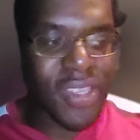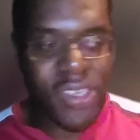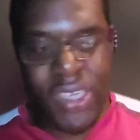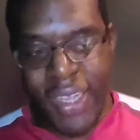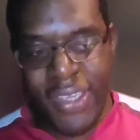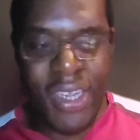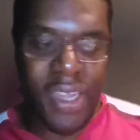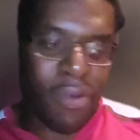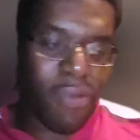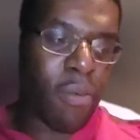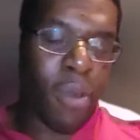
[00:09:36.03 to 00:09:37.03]
sexy in
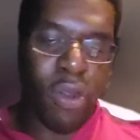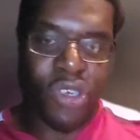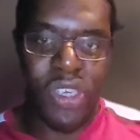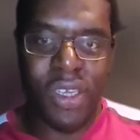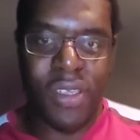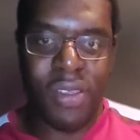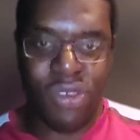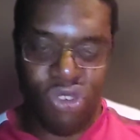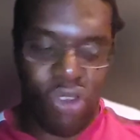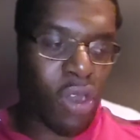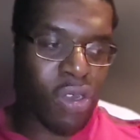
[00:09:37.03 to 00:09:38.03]
a football shirt to
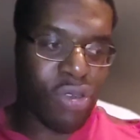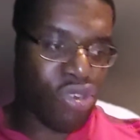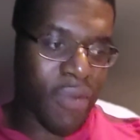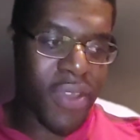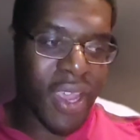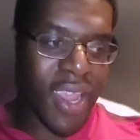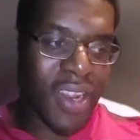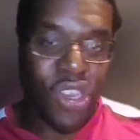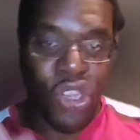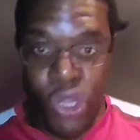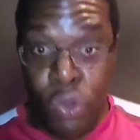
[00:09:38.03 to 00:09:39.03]
draw traffic in,
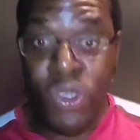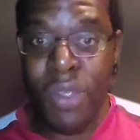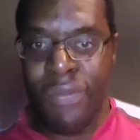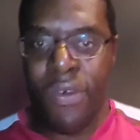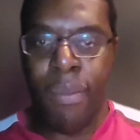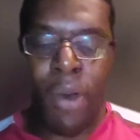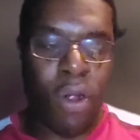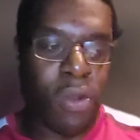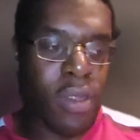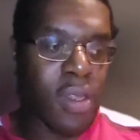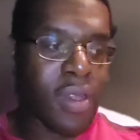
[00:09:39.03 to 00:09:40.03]
and using
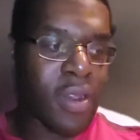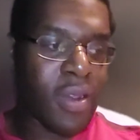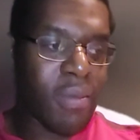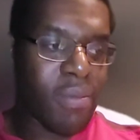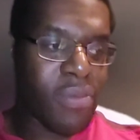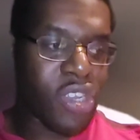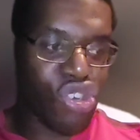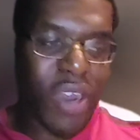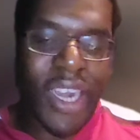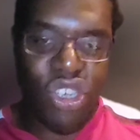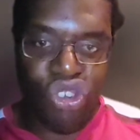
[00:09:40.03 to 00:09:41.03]
football to
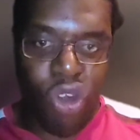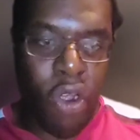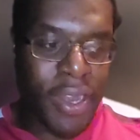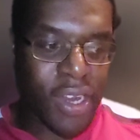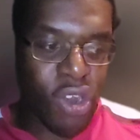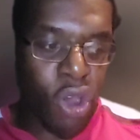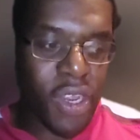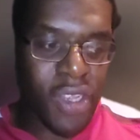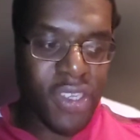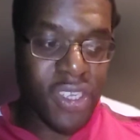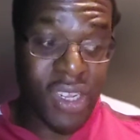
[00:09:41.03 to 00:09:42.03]
try and draw in an
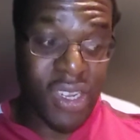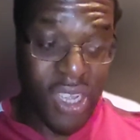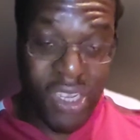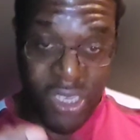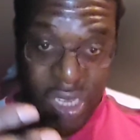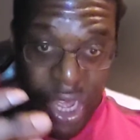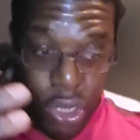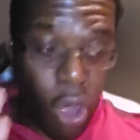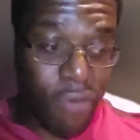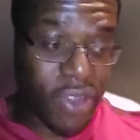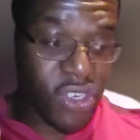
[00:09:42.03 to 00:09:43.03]
audience, and a
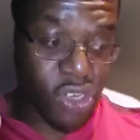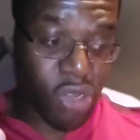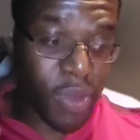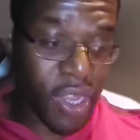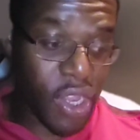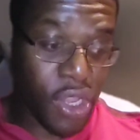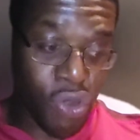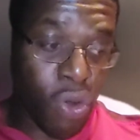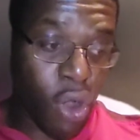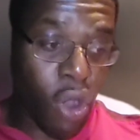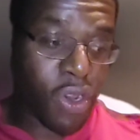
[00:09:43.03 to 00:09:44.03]
lot of it is going to be a
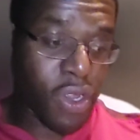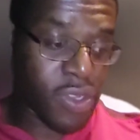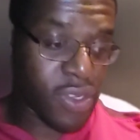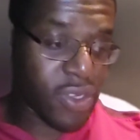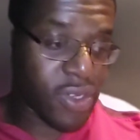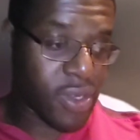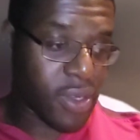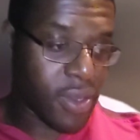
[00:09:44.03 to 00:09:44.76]
young audience.